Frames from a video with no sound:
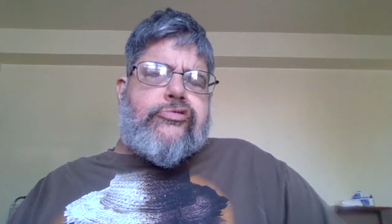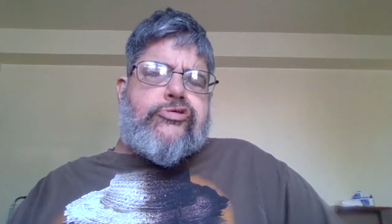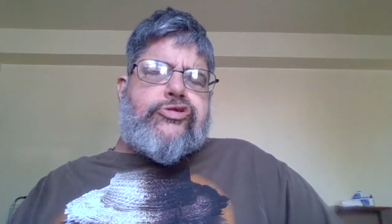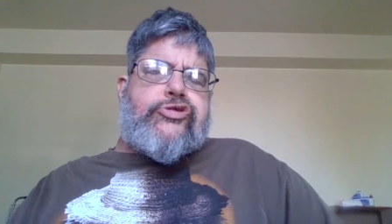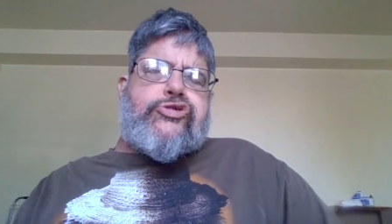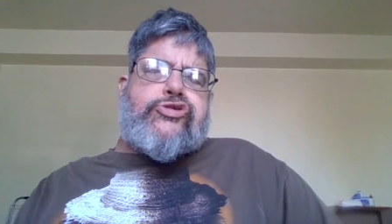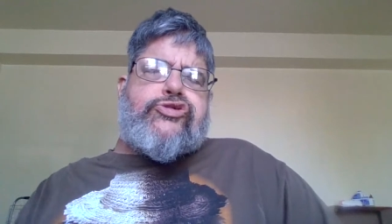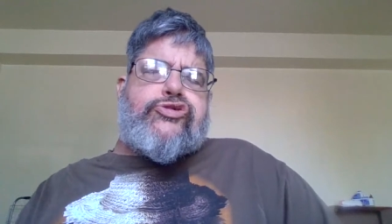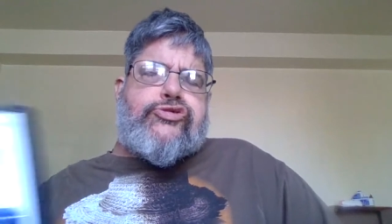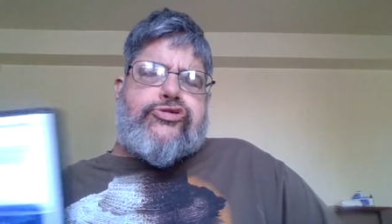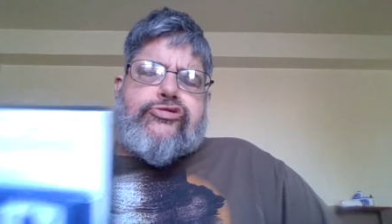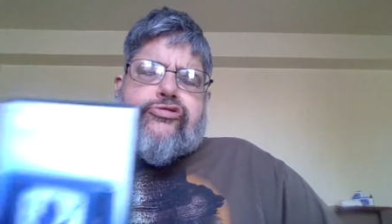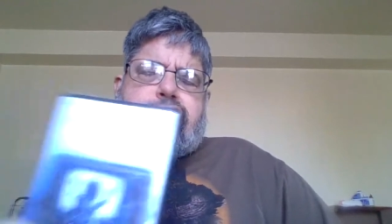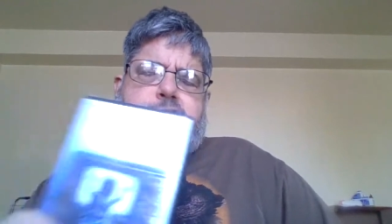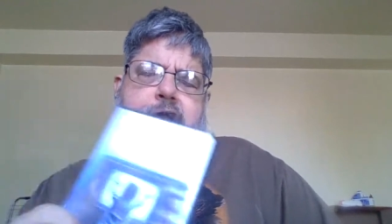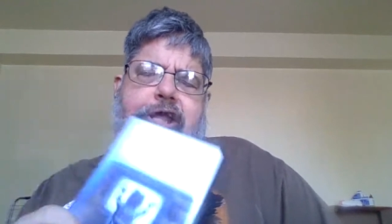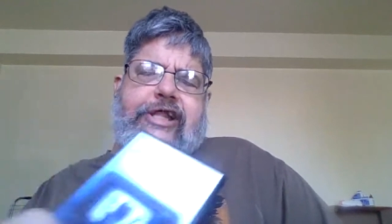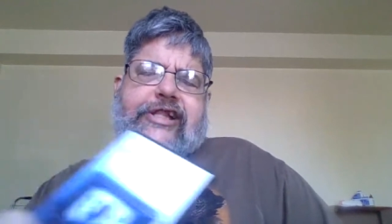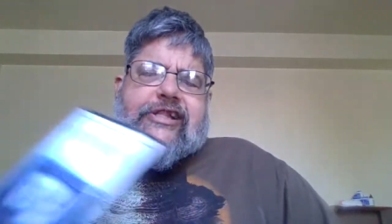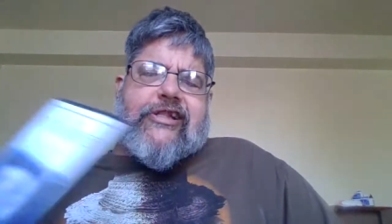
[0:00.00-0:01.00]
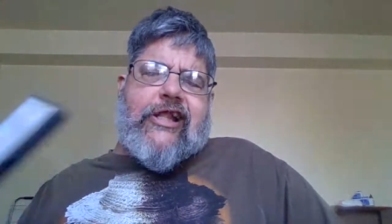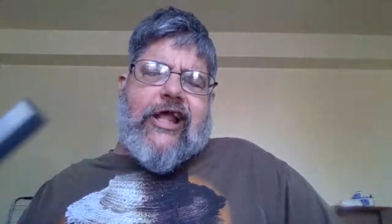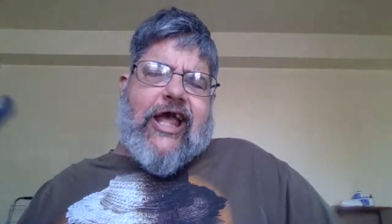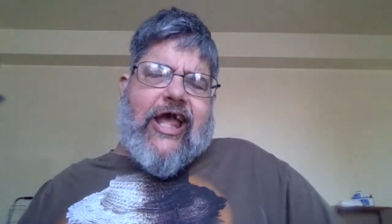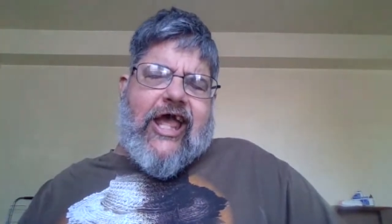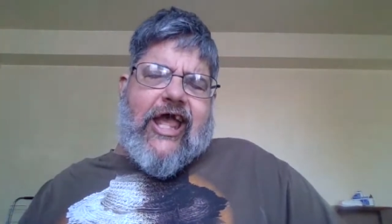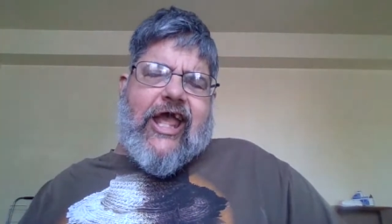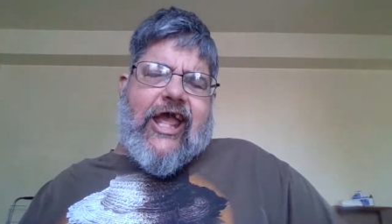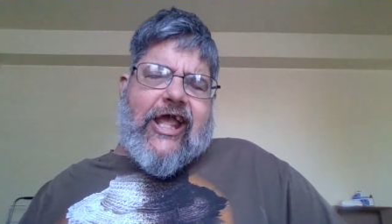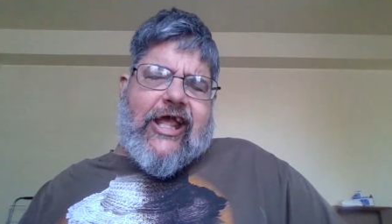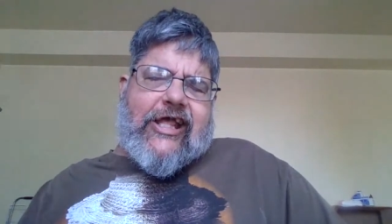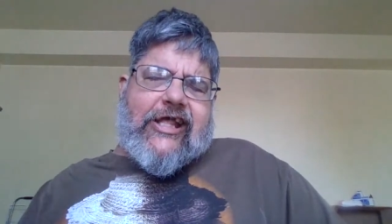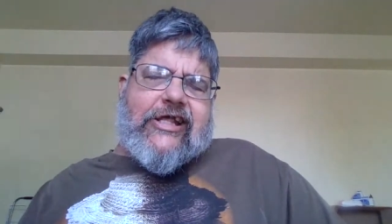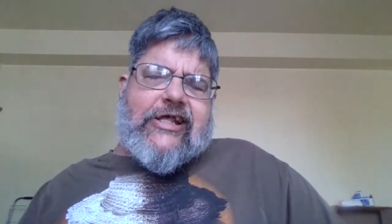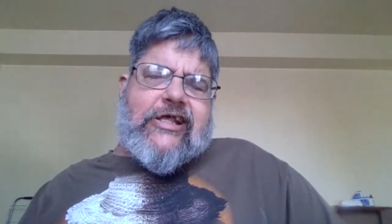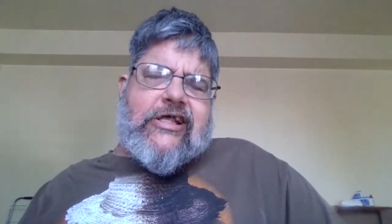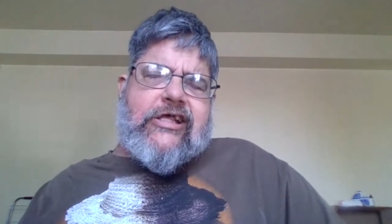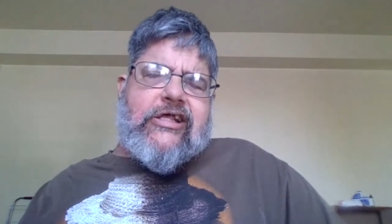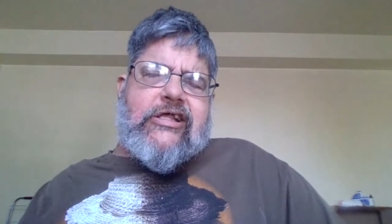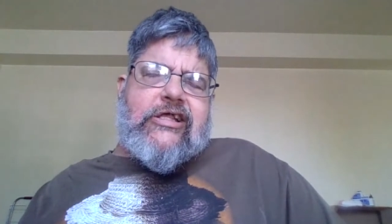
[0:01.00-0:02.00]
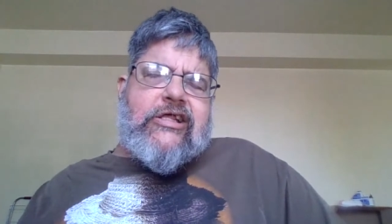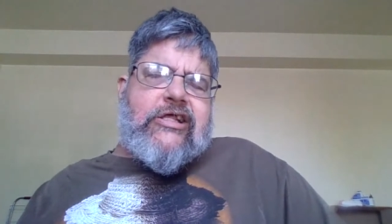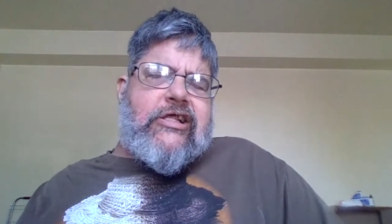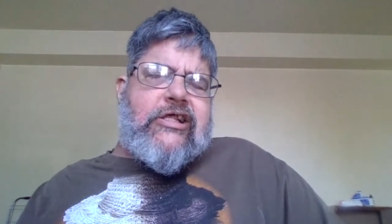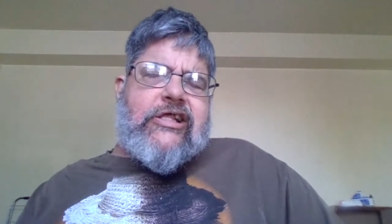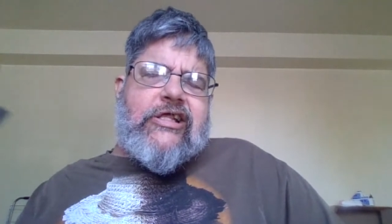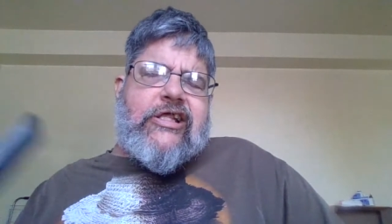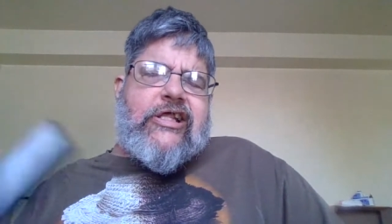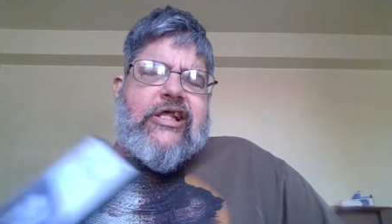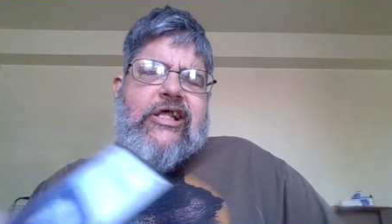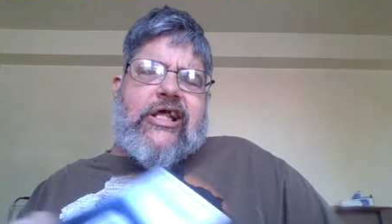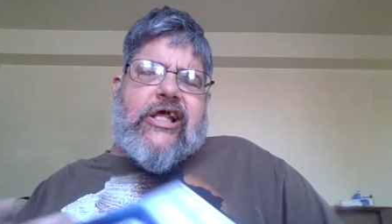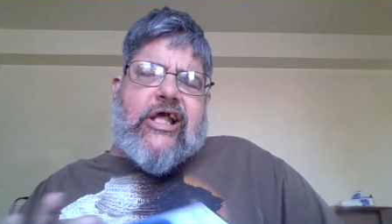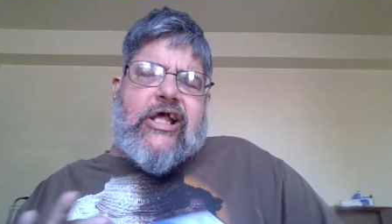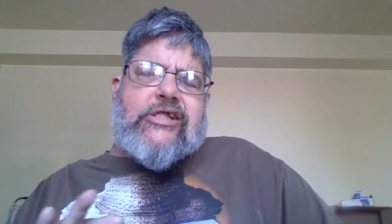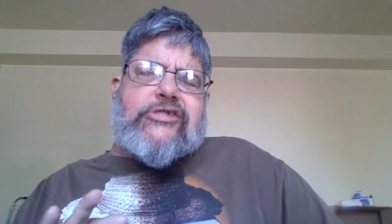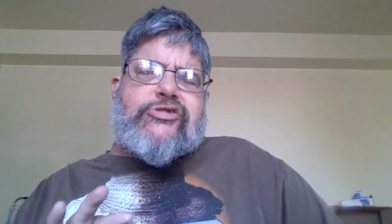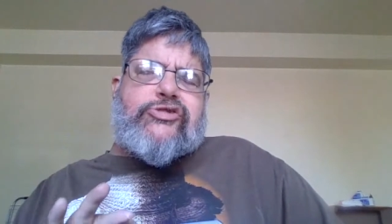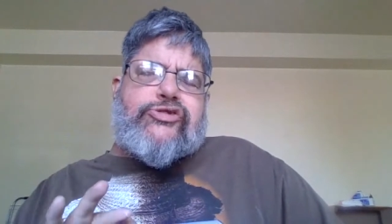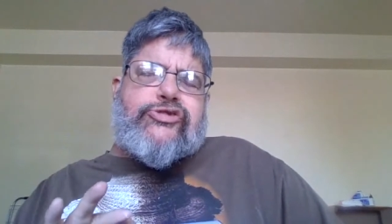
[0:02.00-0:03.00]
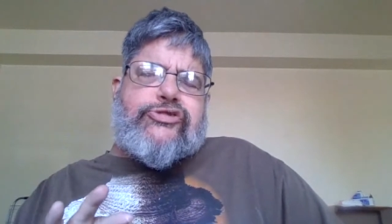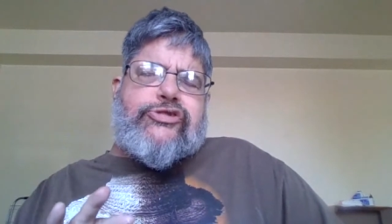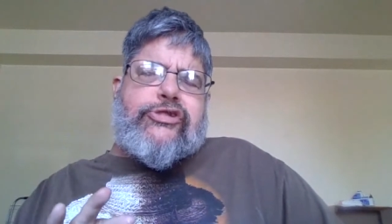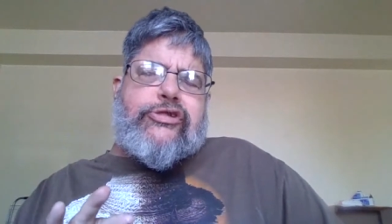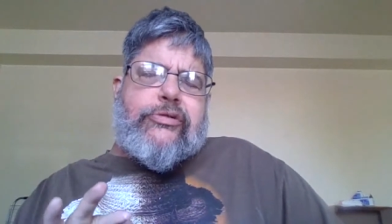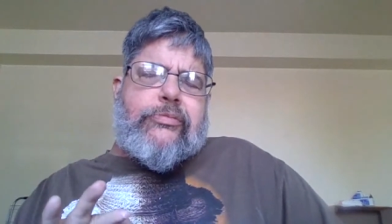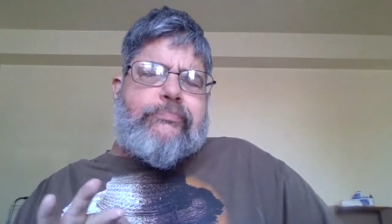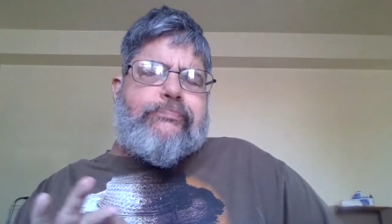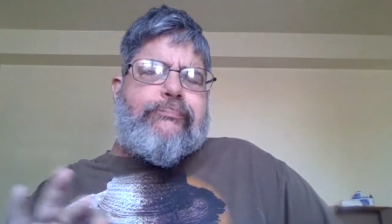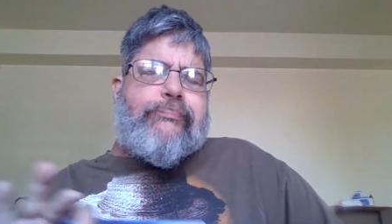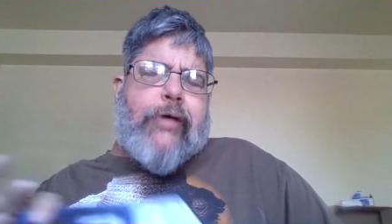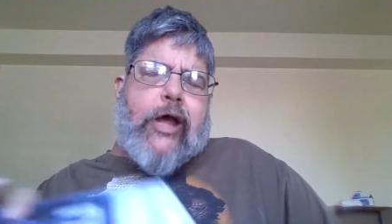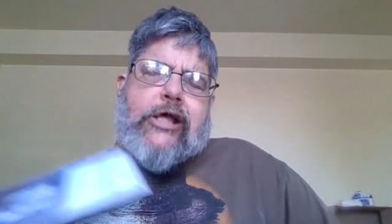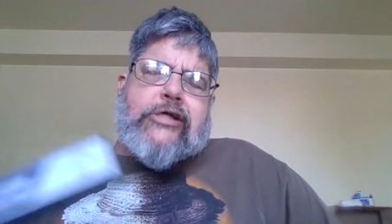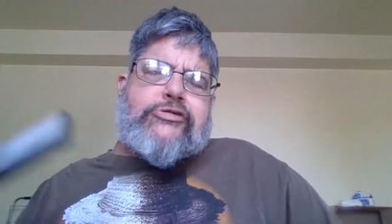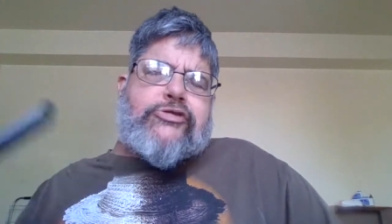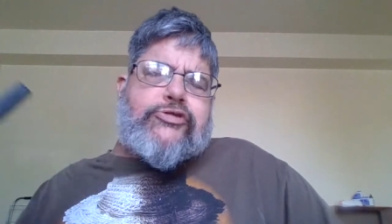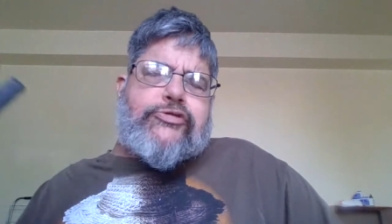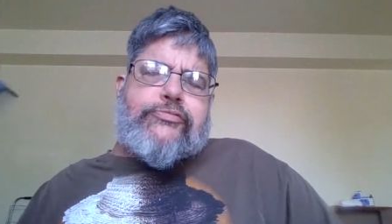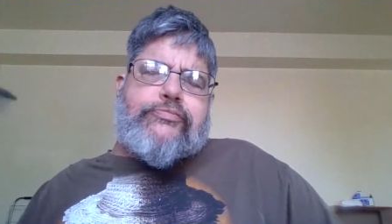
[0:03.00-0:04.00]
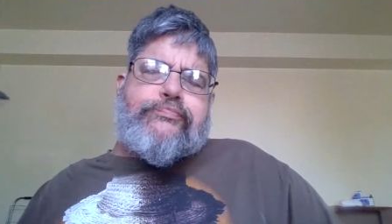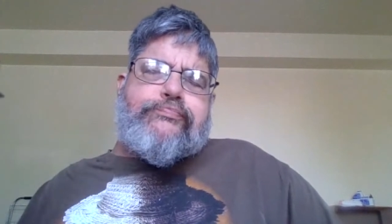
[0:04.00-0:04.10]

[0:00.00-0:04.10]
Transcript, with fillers: straight A. It's the best